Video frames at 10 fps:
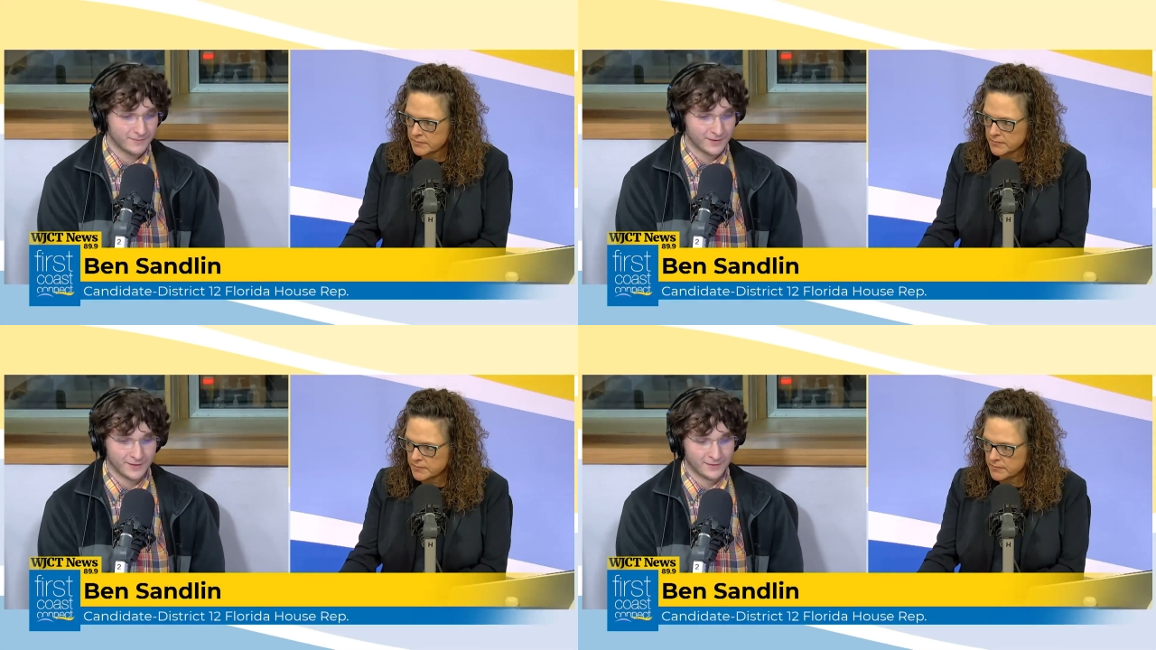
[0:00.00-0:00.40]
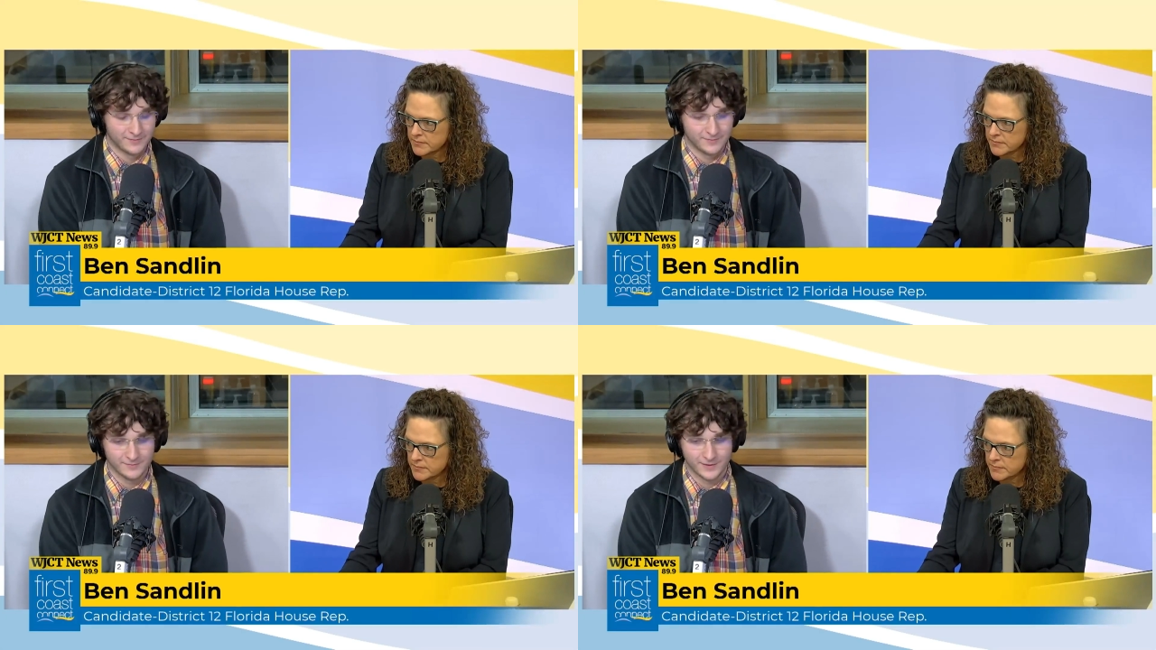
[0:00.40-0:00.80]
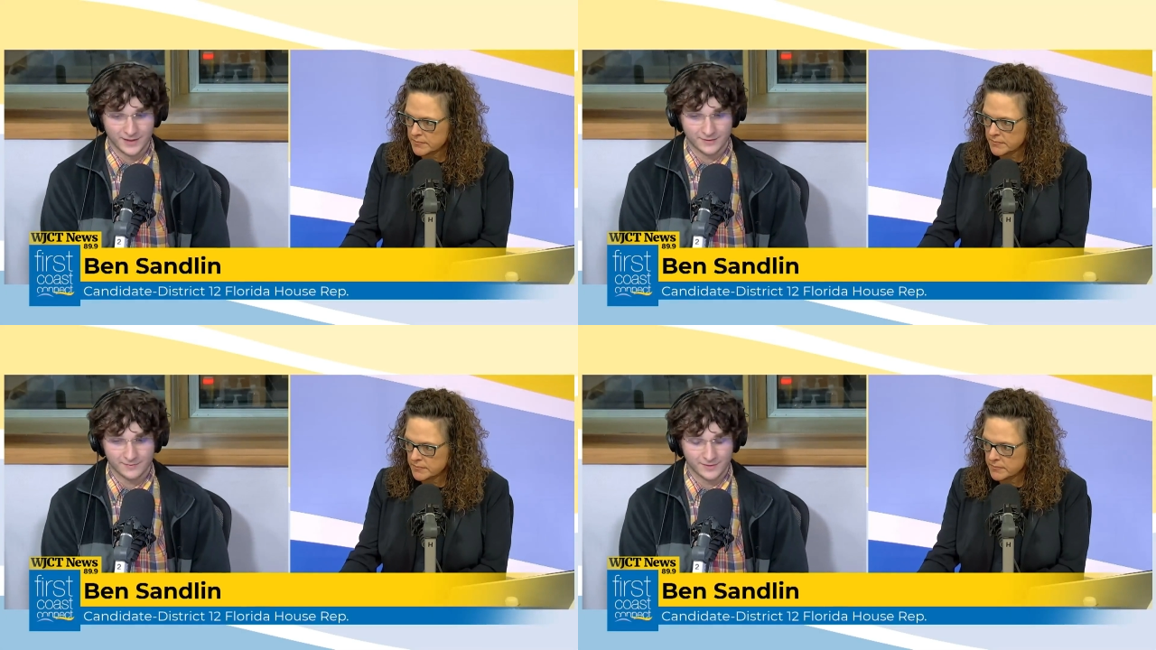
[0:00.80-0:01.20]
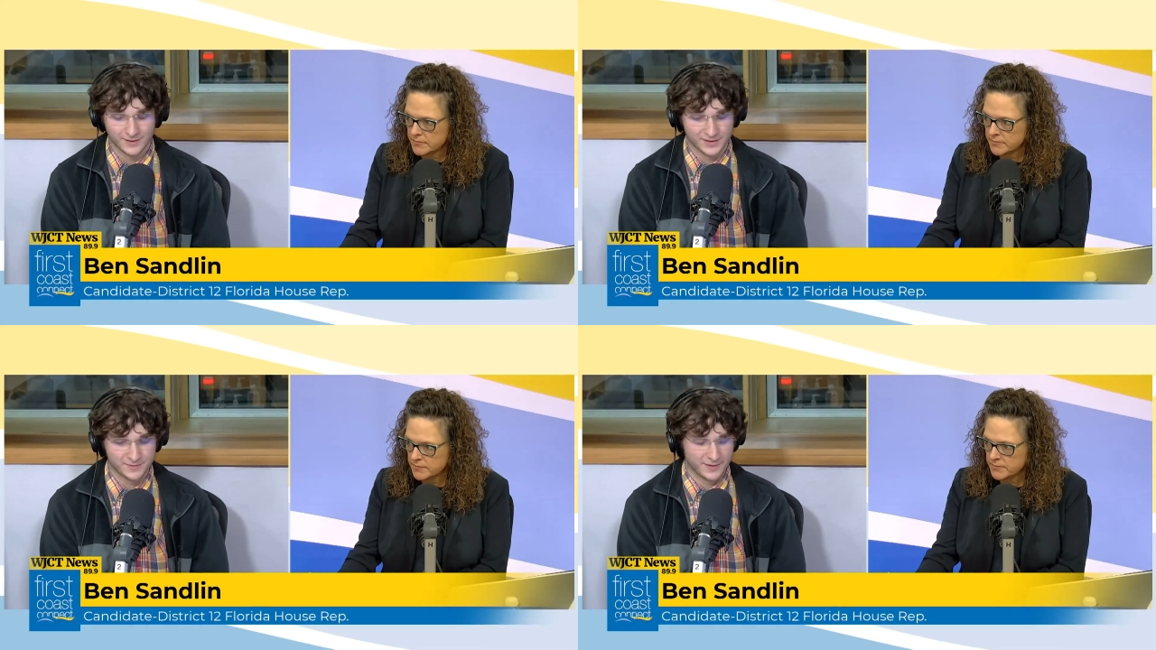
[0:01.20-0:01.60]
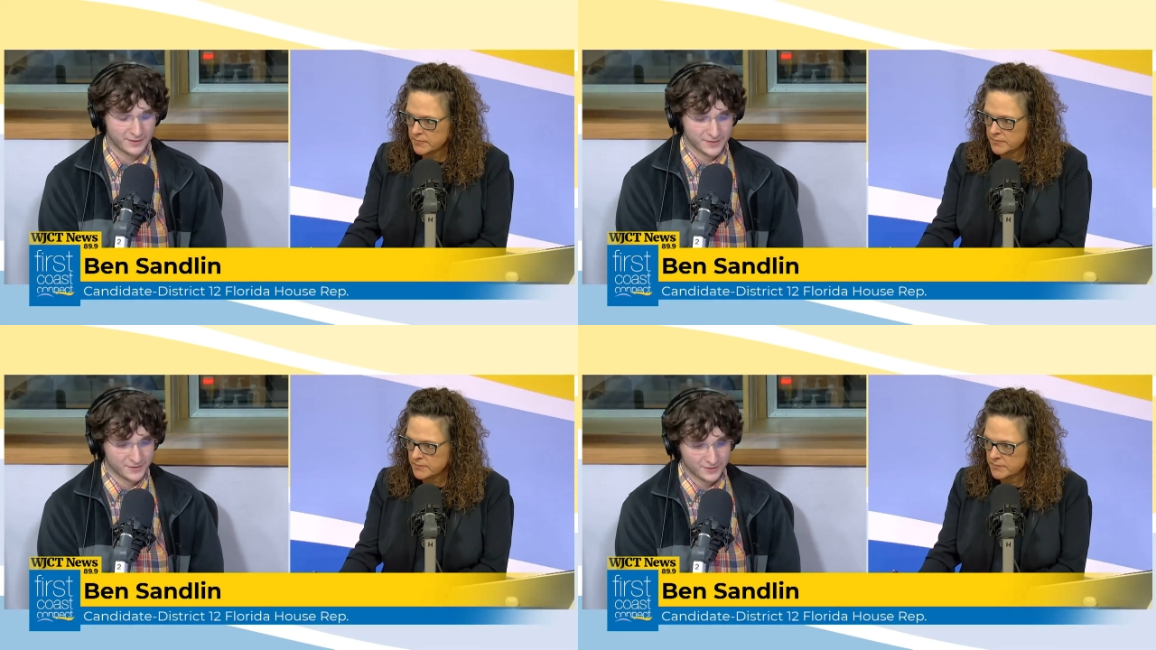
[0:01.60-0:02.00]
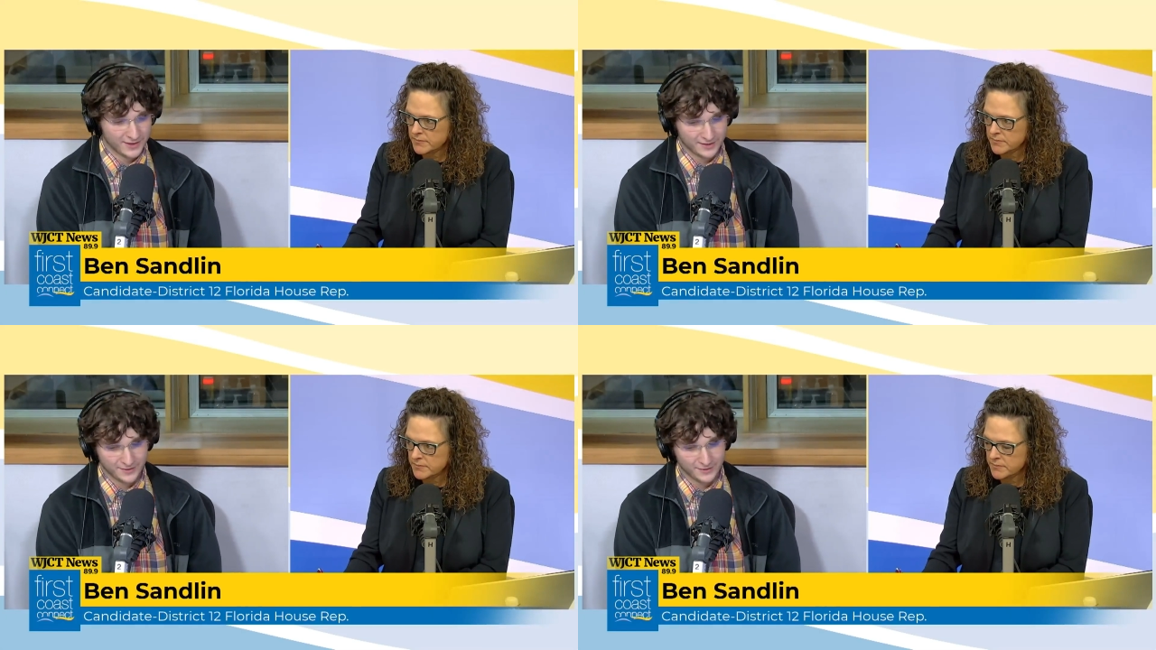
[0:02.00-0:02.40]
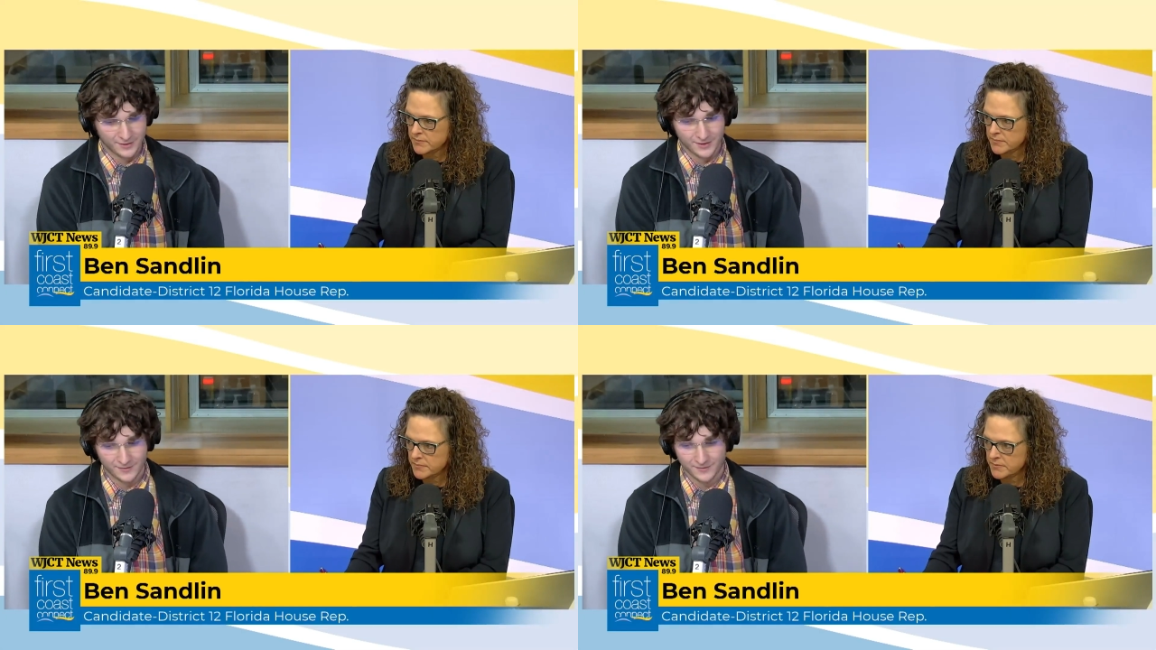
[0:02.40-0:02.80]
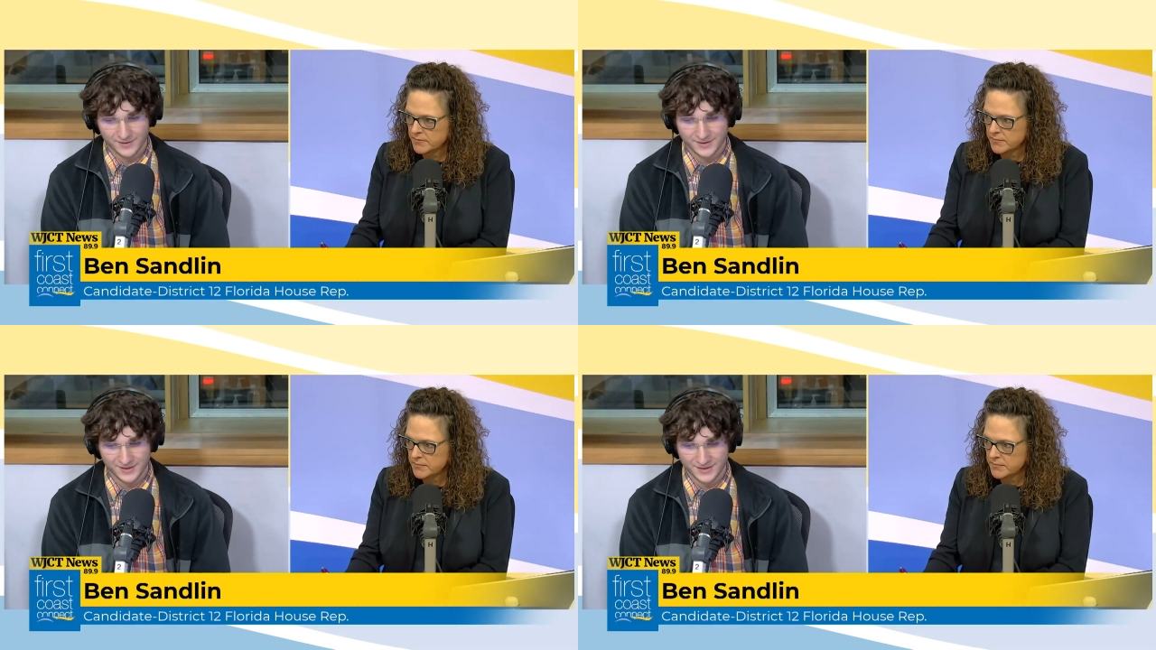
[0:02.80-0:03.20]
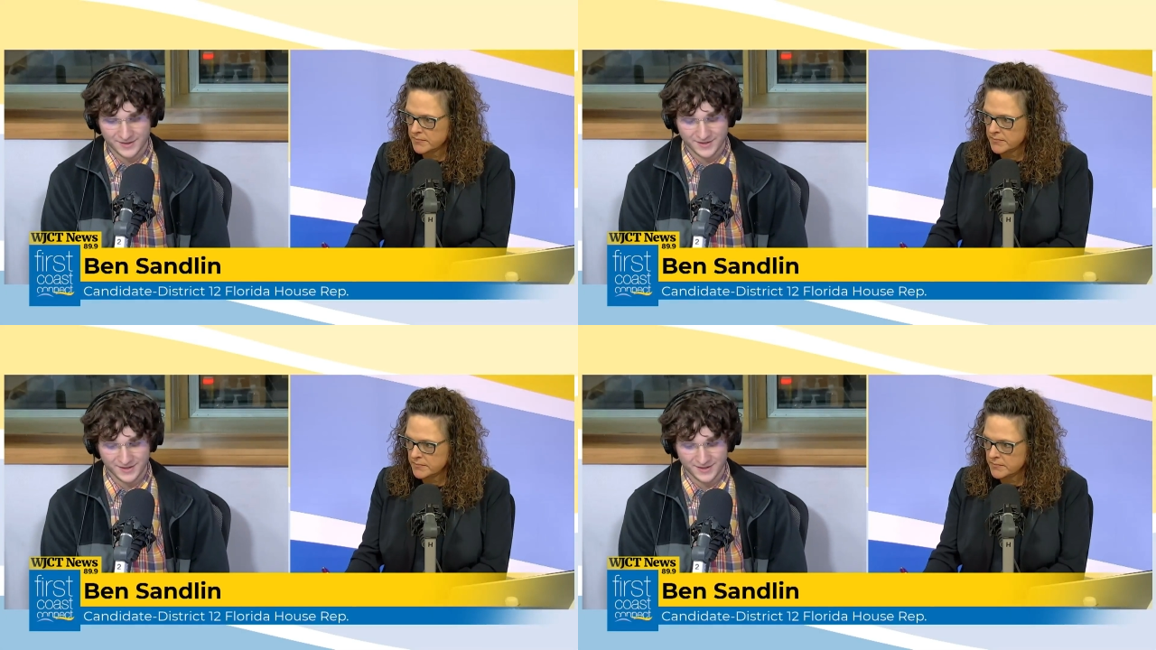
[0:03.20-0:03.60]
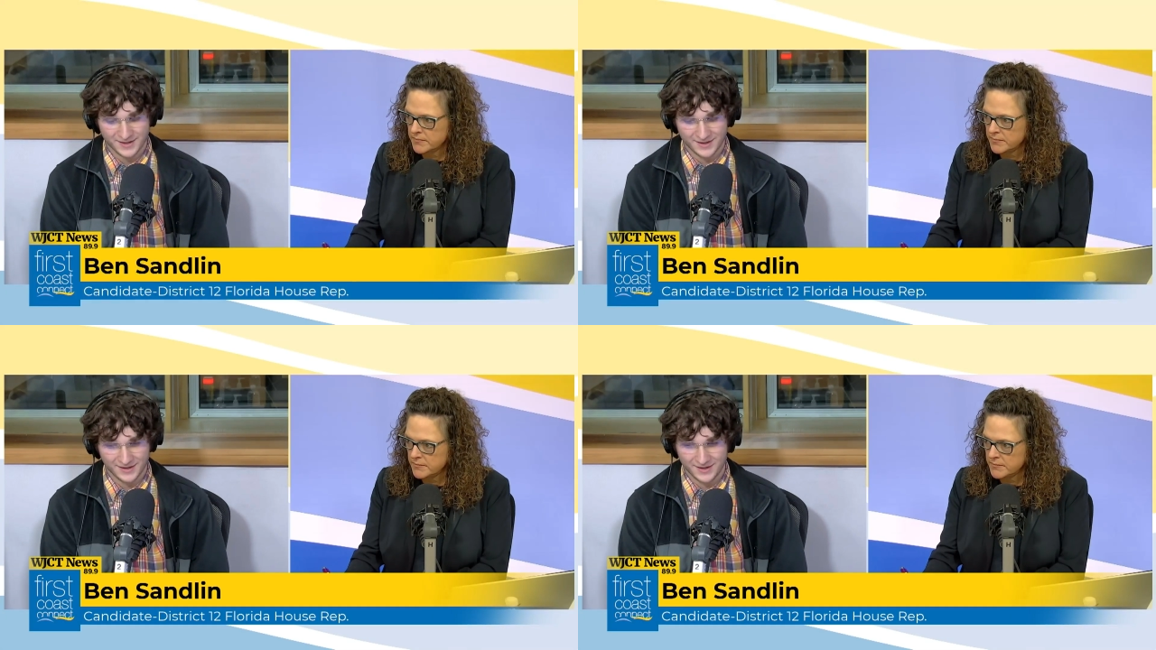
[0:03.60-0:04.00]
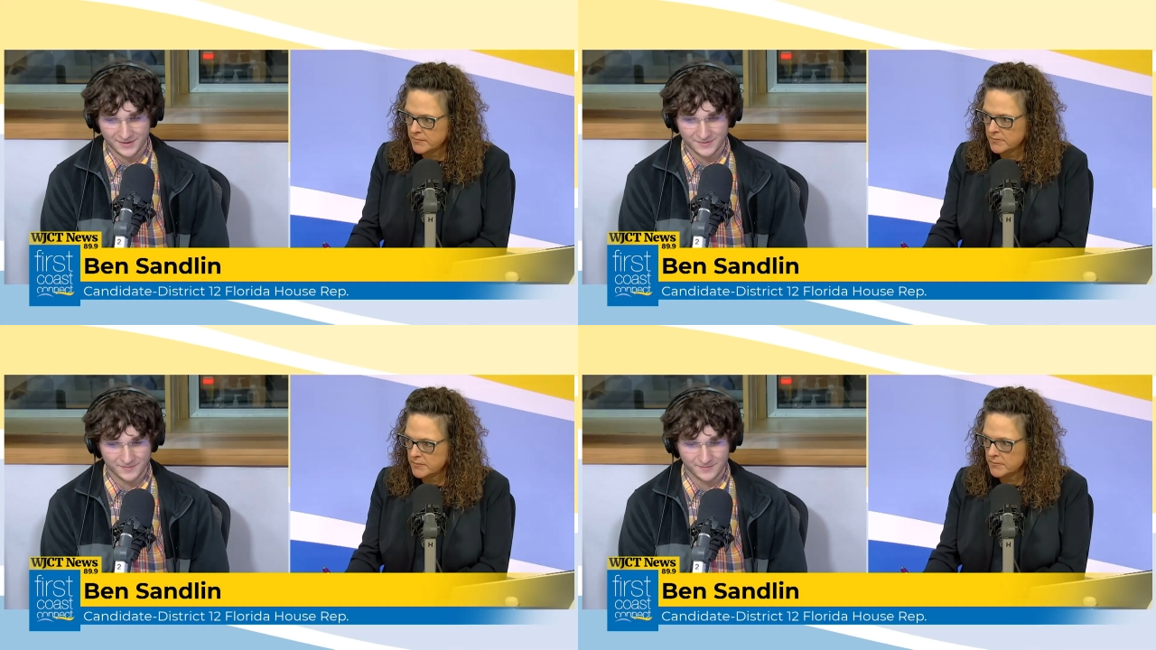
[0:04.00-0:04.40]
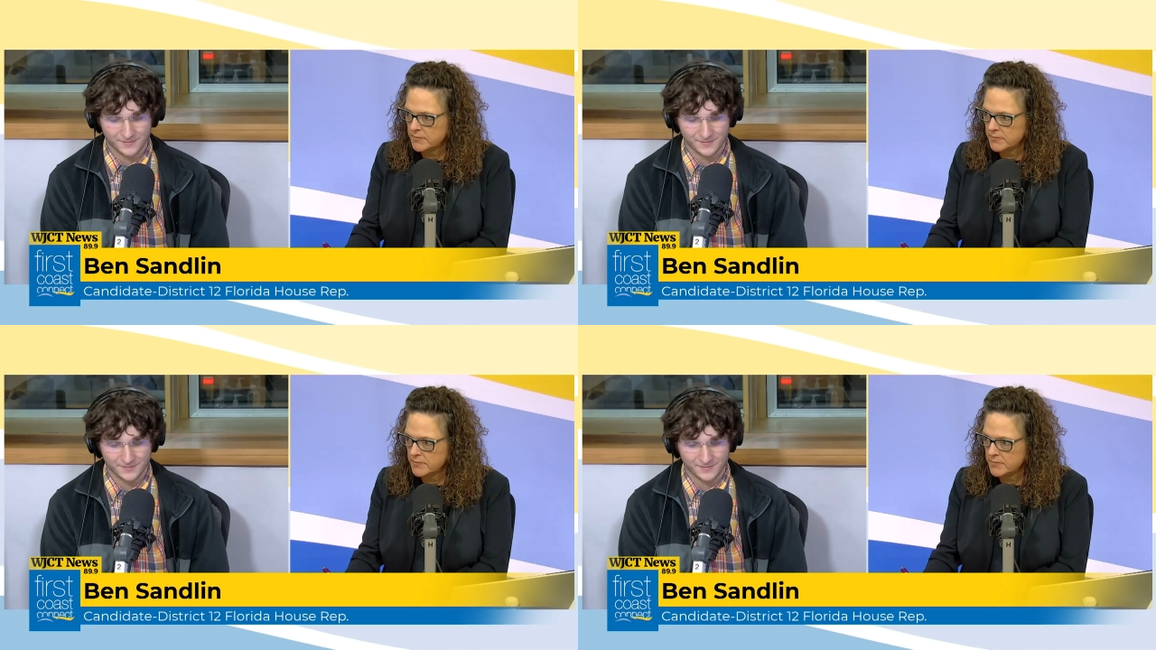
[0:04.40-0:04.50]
Speaker 1: you know lack uh, experience or lack thereof it, it's it, I, I don't